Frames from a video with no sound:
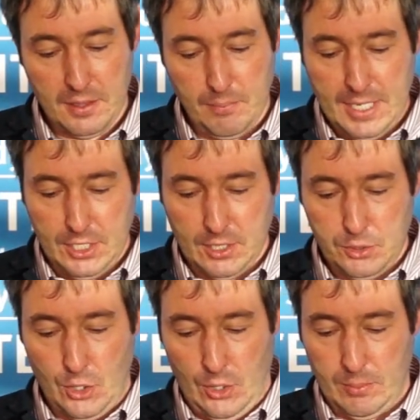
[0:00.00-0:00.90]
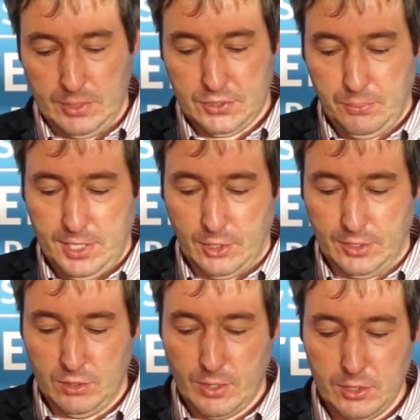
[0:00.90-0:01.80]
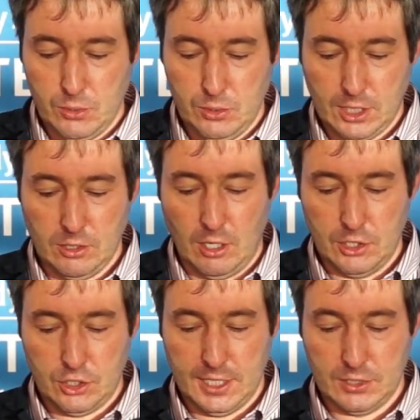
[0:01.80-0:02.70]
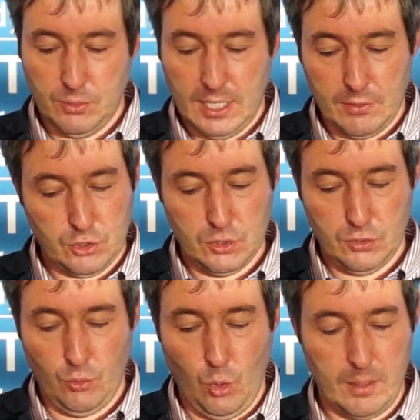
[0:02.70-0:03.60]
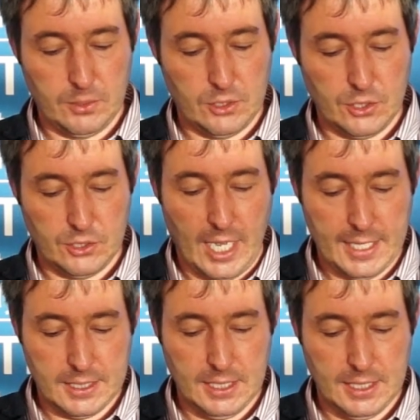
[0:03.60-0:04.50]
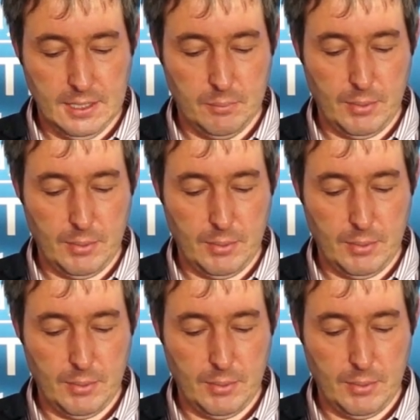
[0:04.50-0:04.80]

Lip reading: The medium term is the period when new technologies will have transformed society,